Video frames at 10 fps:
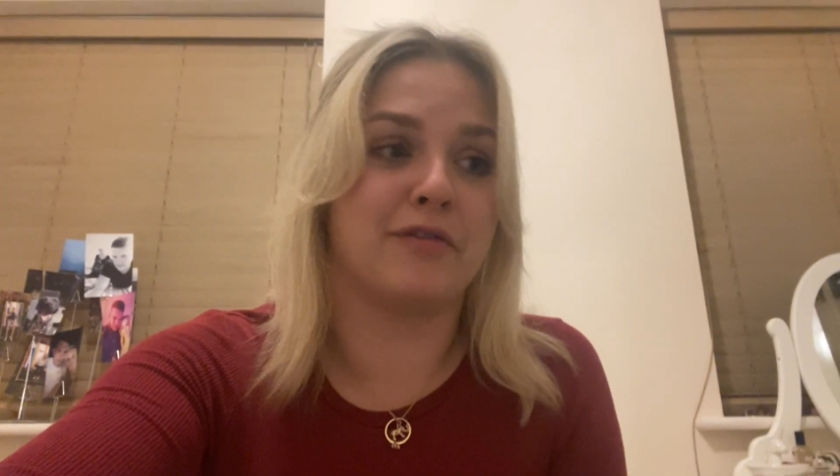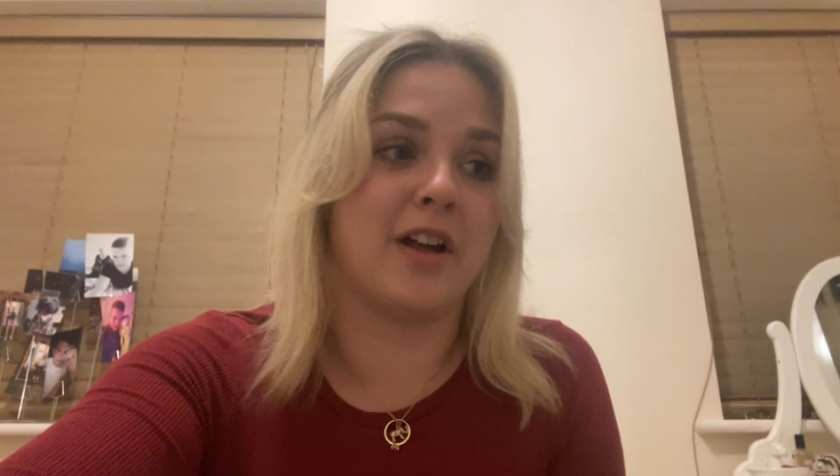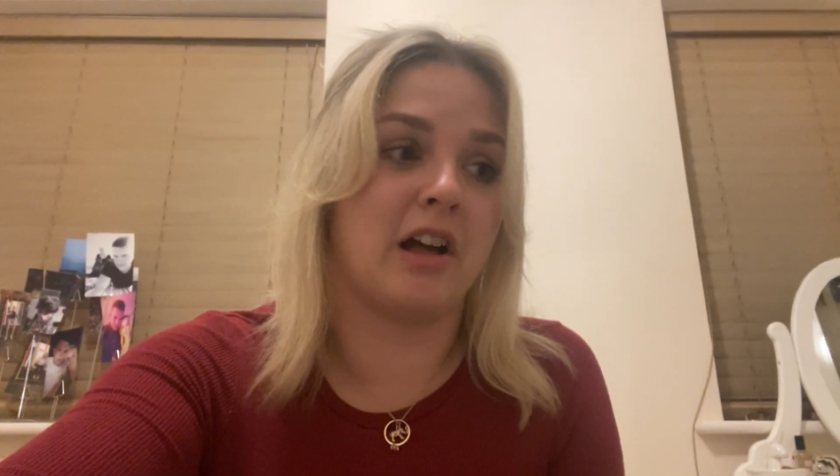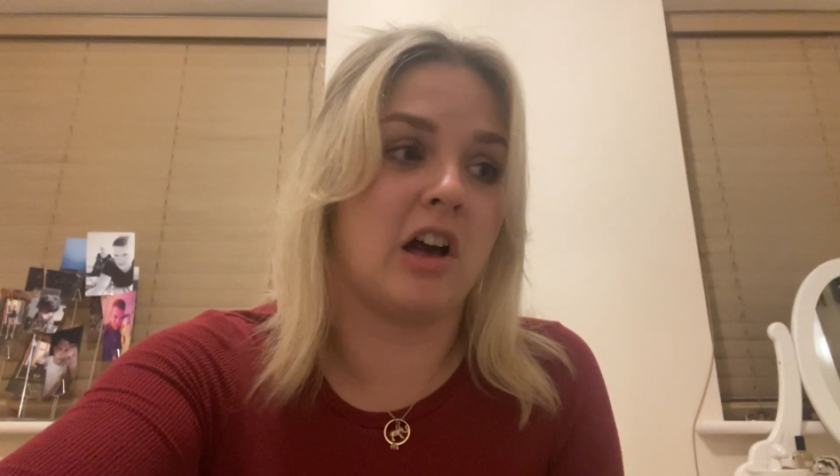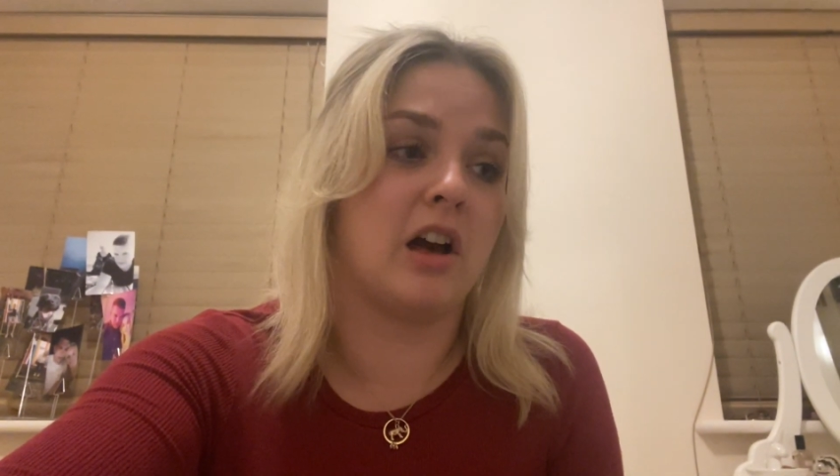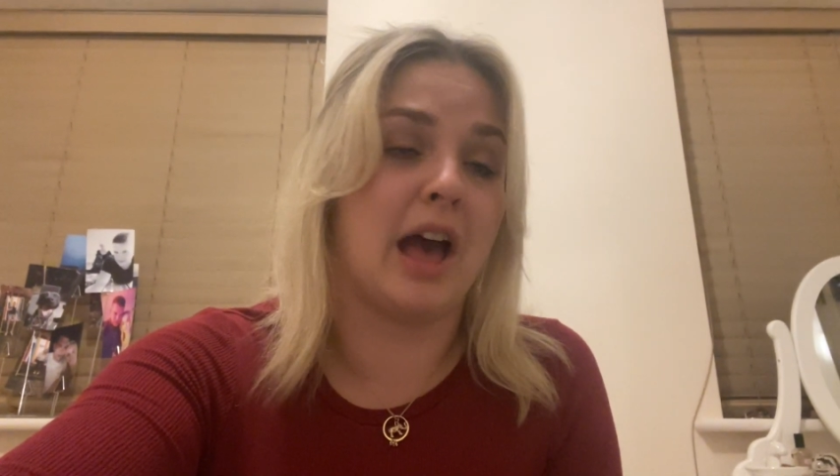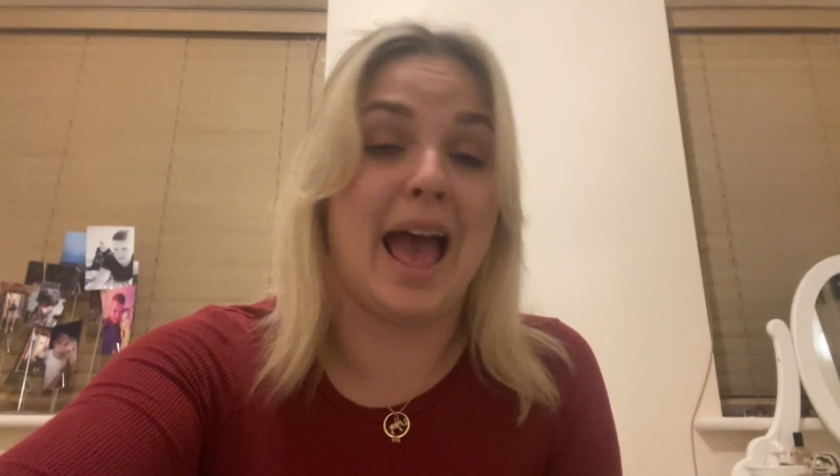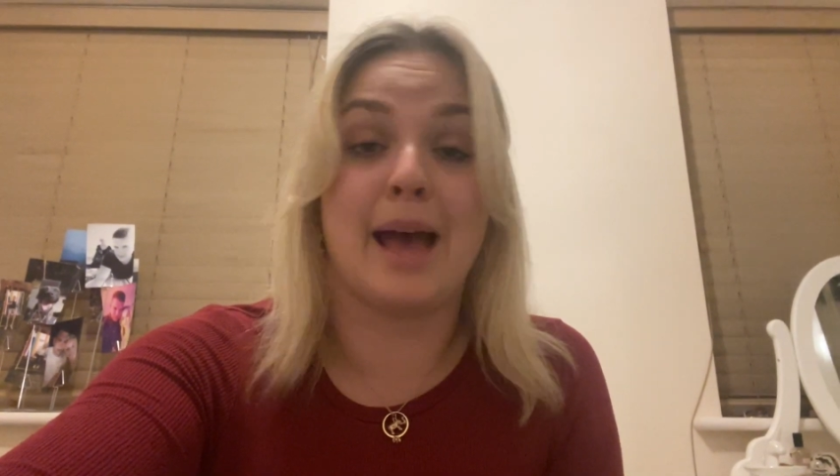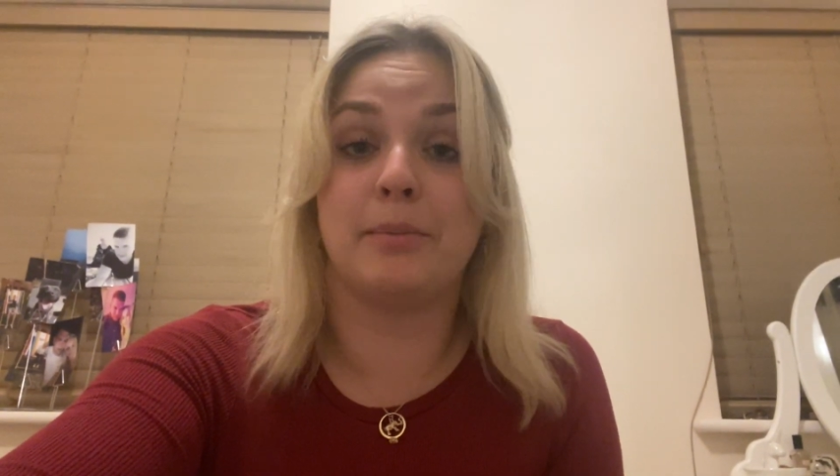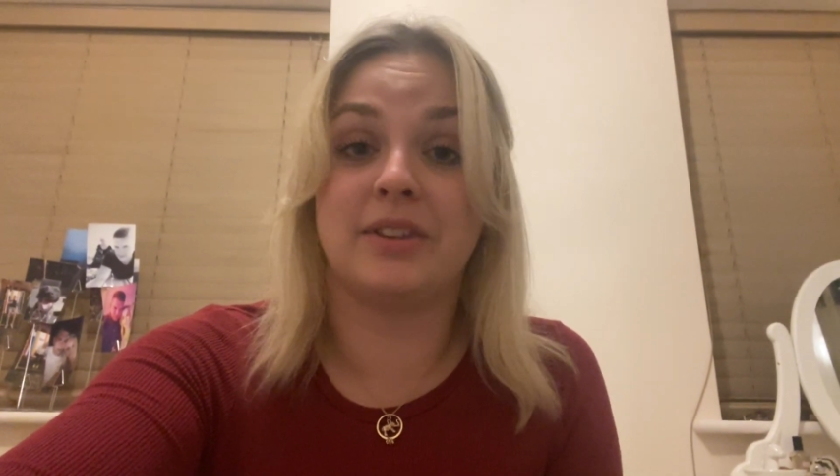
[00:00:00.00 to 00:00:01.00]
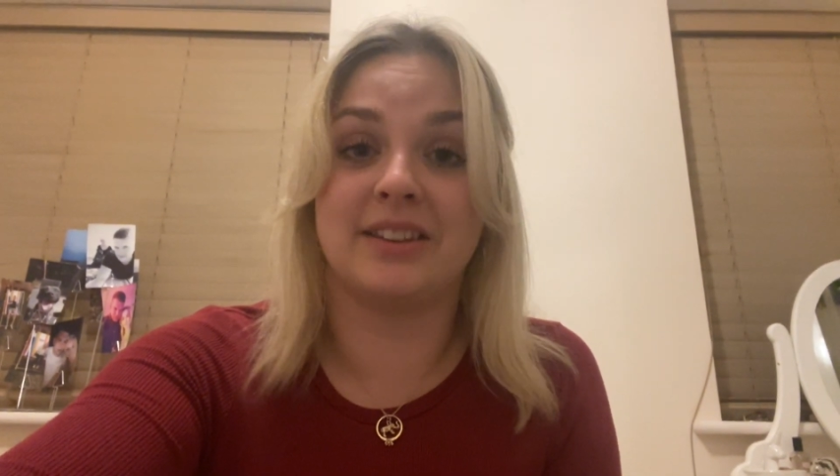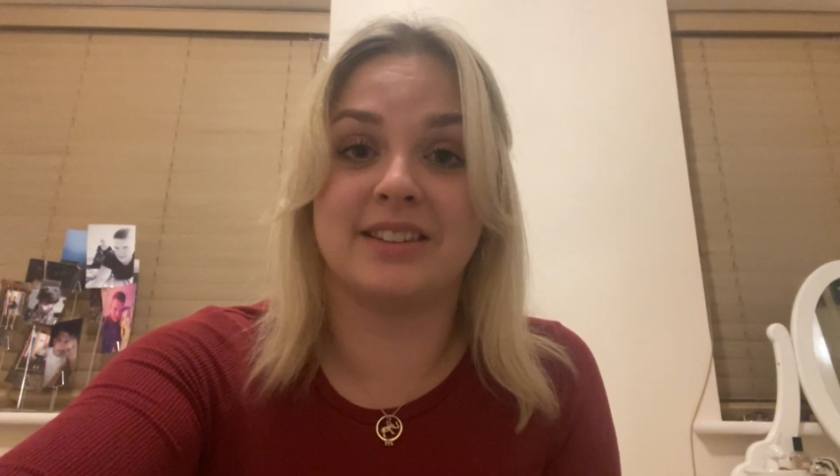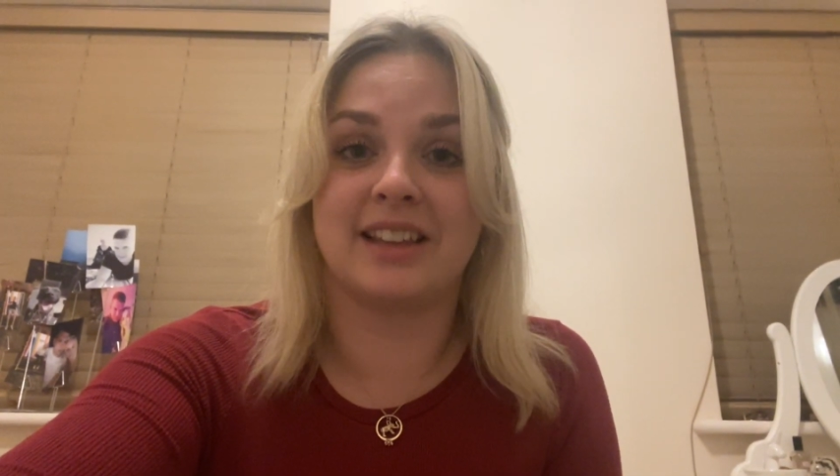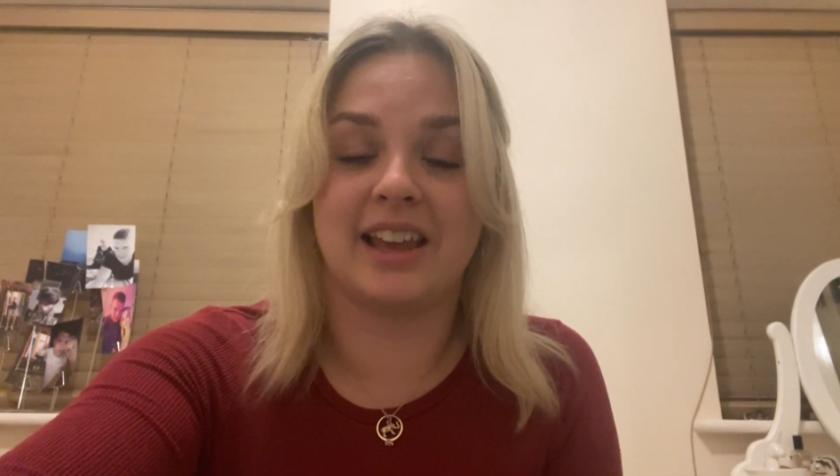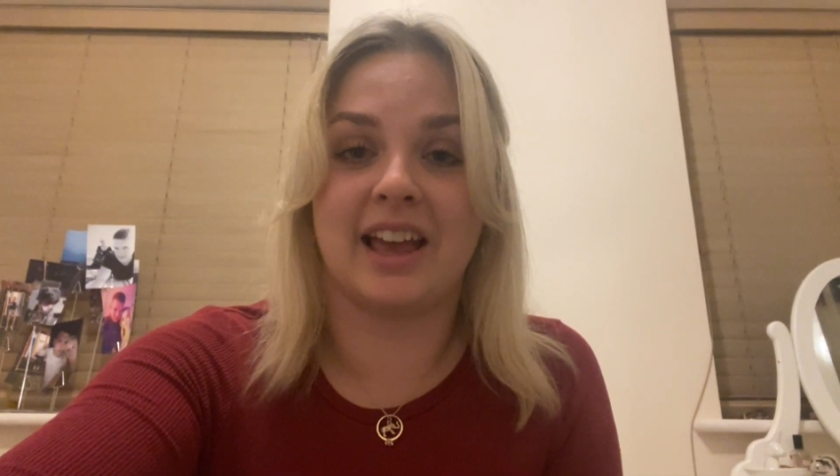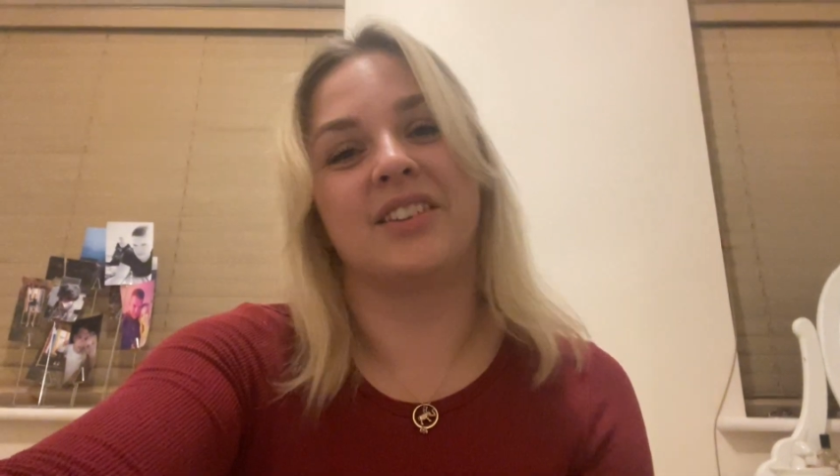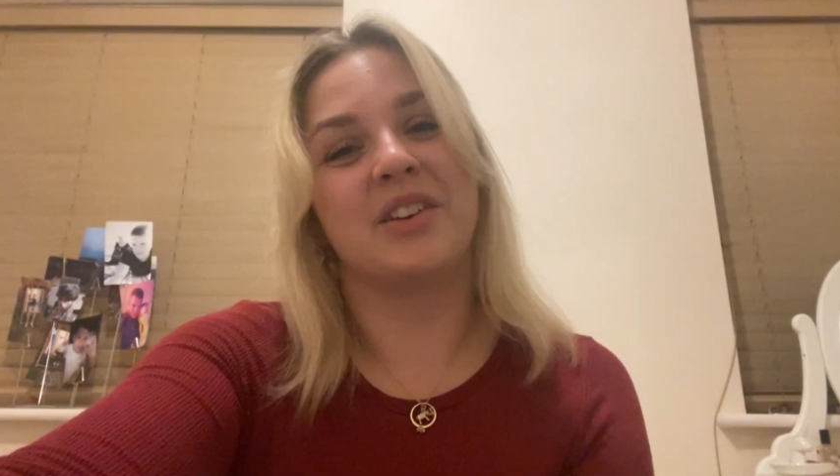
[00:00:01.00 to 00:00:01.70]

felt her absence, I guess.